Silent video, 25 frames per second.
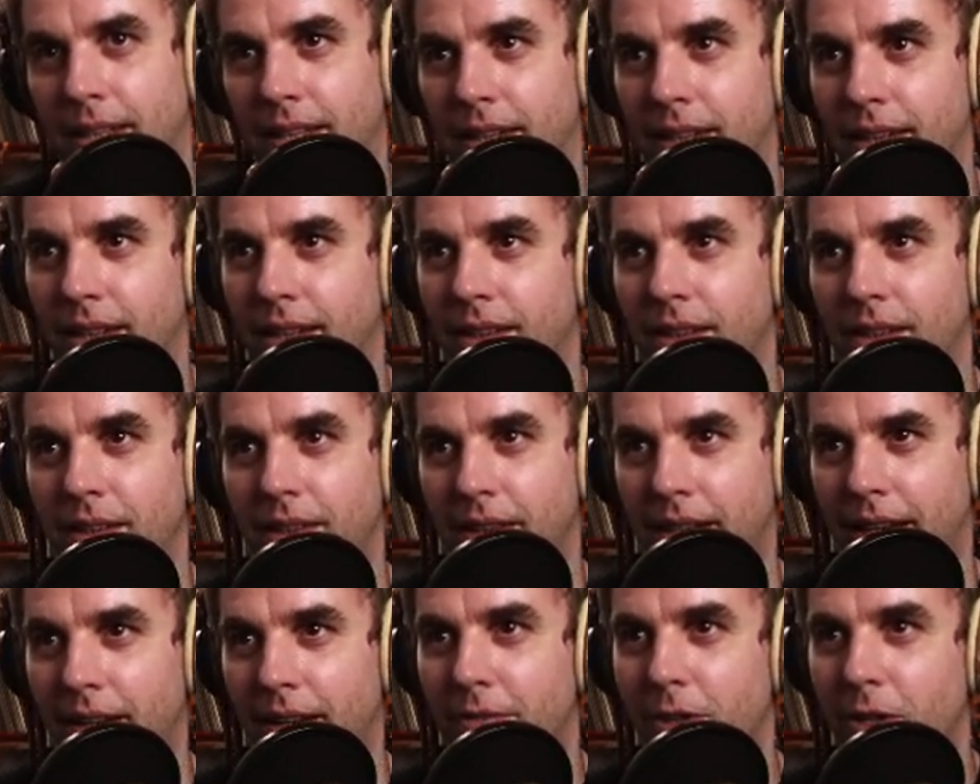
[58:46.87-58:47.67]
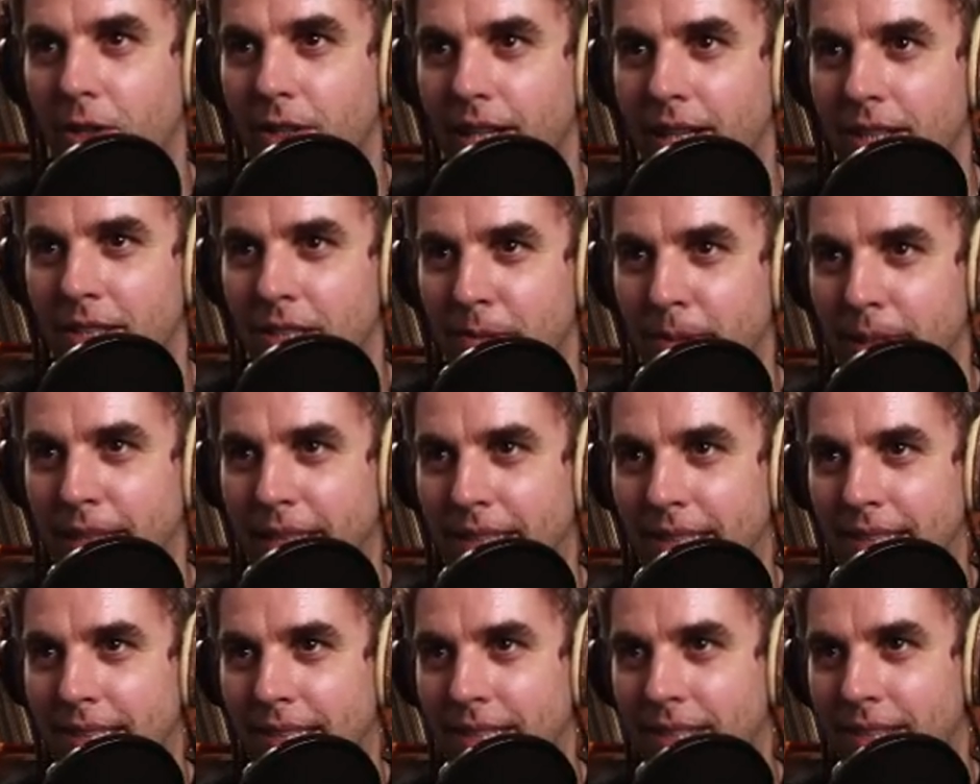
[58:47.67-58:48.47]
And then they have all kinds of
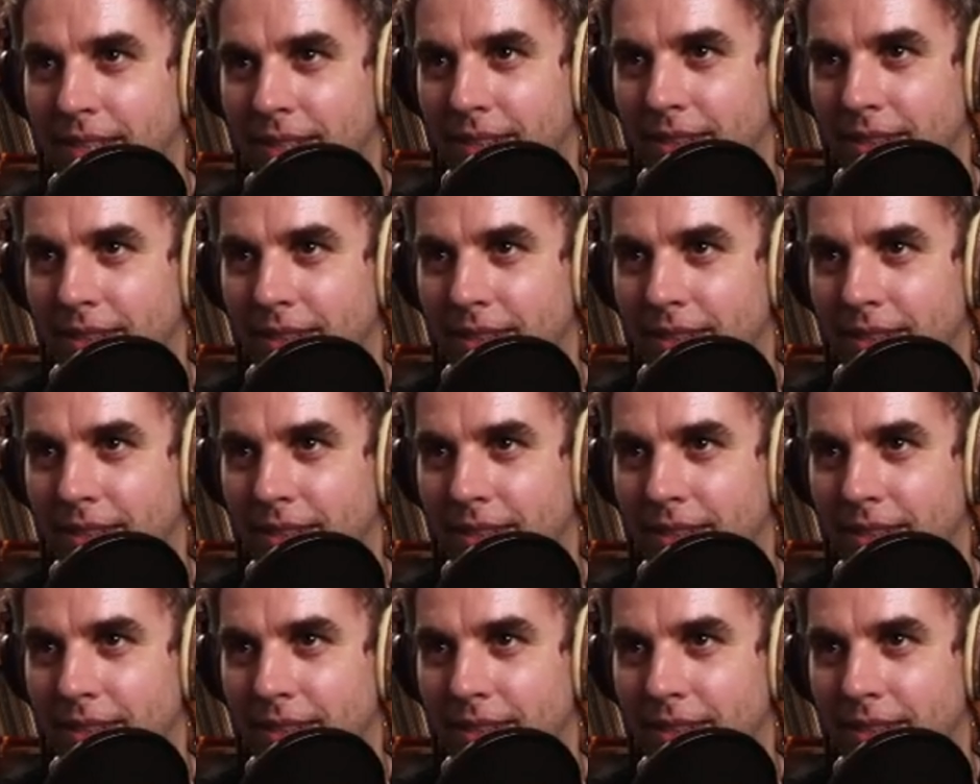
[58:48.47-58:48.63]
weaknesses.